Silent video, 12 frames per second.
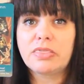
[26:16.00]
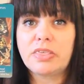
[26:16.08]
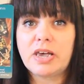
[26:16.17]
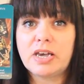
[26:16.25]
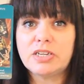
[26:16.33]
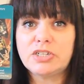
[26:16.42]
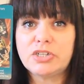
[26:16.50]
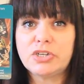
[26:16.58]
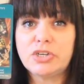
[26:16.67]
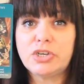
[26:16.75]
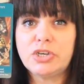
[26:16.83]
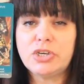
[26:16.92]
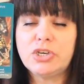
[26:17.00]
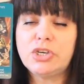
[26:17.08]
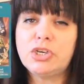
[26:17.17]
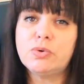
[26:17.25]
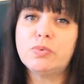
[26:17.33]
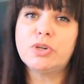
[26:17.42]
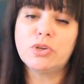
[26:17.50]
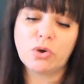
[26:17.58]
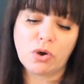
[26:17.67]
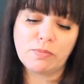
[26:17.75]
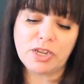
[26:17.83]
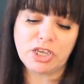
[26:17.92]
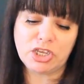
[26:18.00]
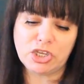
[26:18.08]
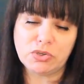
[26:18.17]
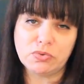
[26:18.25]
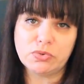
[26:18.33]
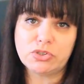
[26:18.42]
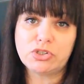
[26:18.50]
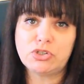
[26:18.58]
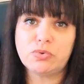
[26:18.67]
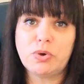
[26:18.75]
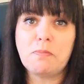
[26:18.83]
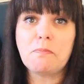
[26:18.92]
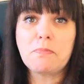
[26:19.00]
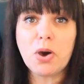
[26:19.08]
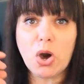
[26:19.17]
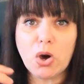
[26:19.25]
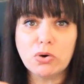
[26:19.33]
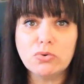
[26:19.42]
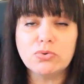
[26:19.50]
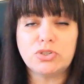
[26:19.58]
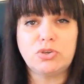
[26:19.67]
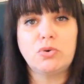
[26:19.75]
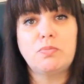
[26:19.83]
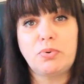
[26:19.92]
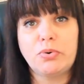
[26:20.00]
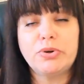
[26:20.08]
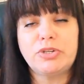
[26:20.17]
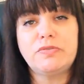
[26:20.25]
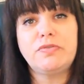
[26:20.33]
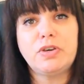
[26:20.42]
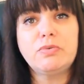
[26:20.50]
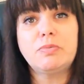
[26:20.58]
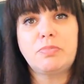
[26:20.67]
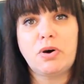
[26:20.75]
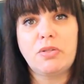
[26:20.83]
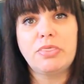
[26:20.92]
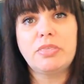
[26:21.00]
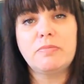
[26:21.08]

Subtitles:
that you would normally use to impose your point of view upon